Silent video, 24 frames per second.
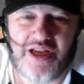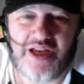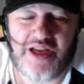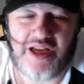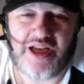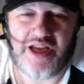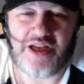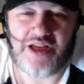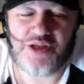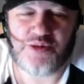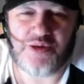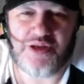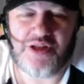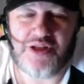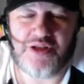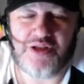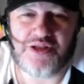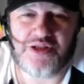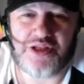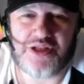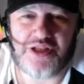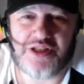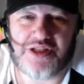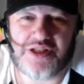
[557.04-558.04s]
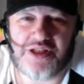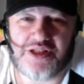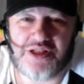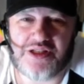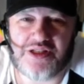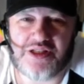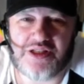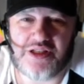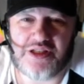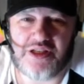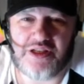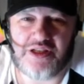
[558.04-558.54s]
it's one of those things
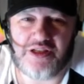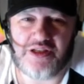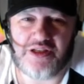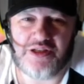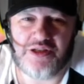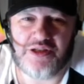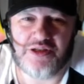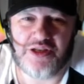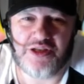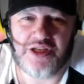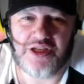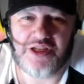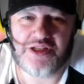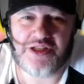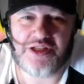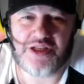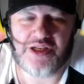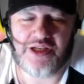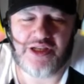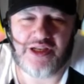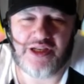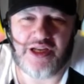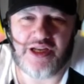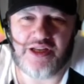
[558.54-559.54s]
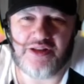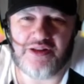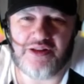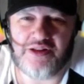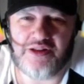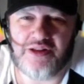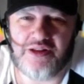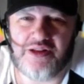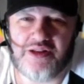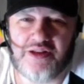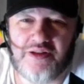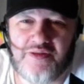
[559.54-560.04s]
is you need to let
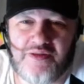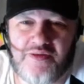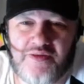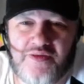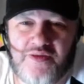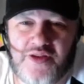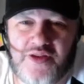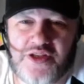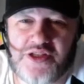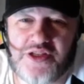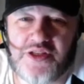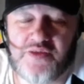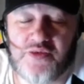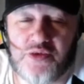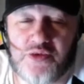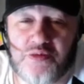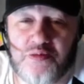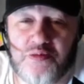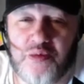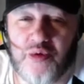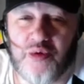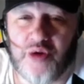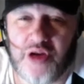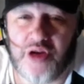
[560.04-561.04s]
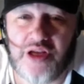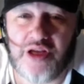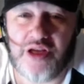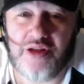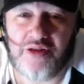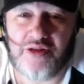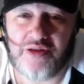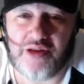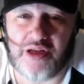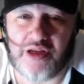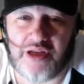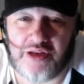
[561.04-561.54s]
the festival
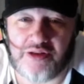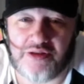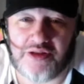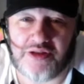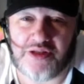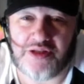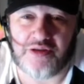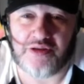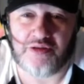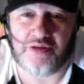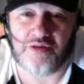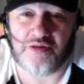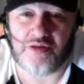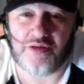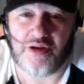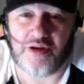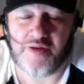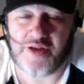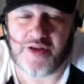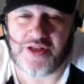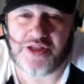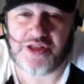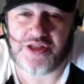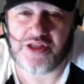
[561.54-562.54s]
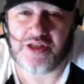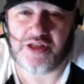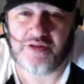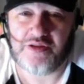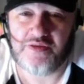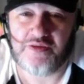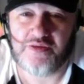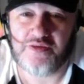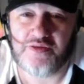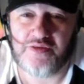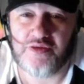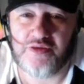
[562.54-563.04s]
breathe and to grow
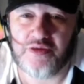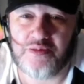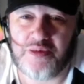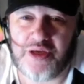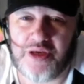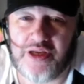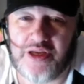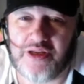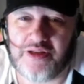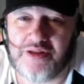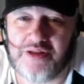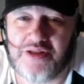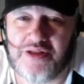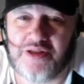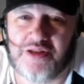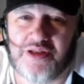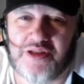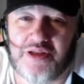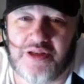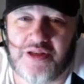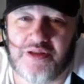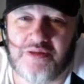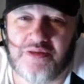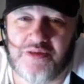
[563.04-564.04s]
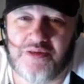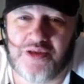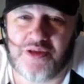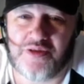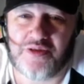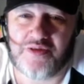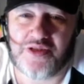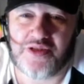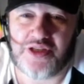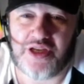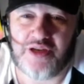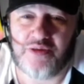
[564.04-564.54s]
itself for a bit until you
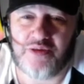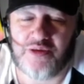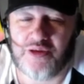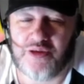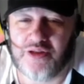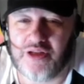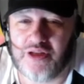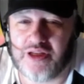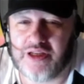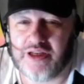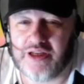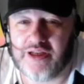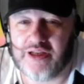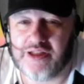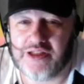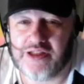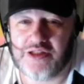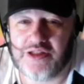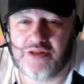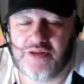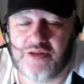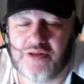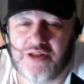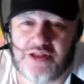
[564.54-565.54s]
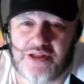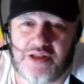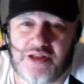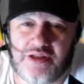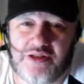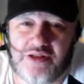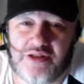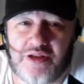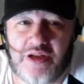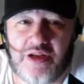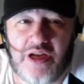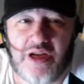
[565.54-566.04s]
sort of say, well, I'd like to do this. So
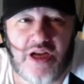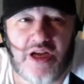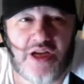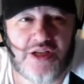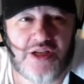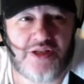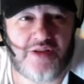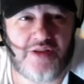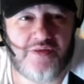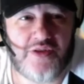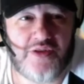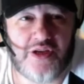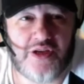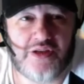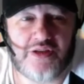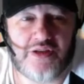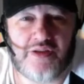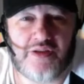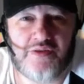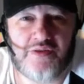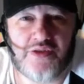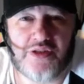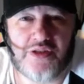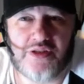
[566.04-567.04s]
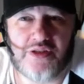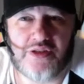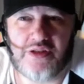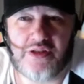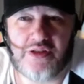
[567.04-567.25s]
I've got